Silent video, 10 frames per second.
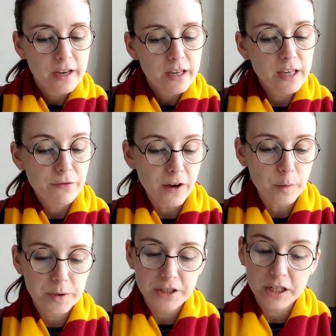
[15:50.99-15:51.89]
He
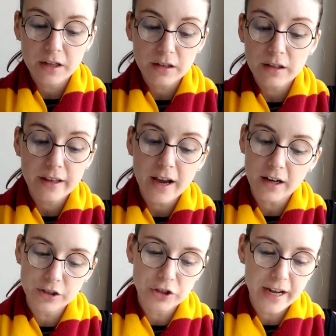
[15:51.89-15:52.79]
felt particularly
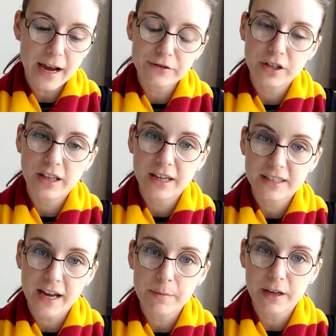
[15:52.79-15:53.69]
hungry after the
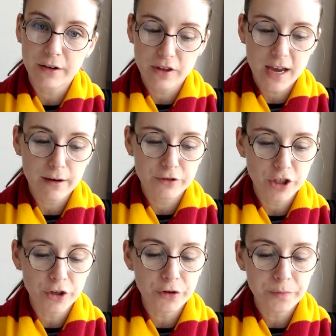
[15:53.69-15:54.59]
excitement of the
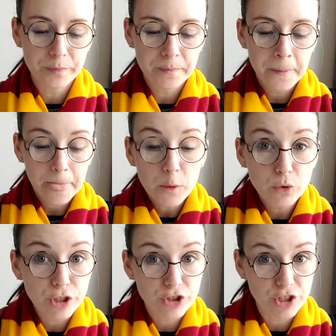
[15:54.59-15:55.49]
afternoon.
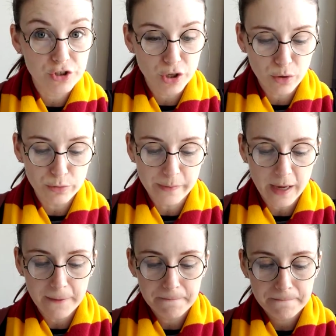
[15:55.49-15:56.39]
Wood just told me.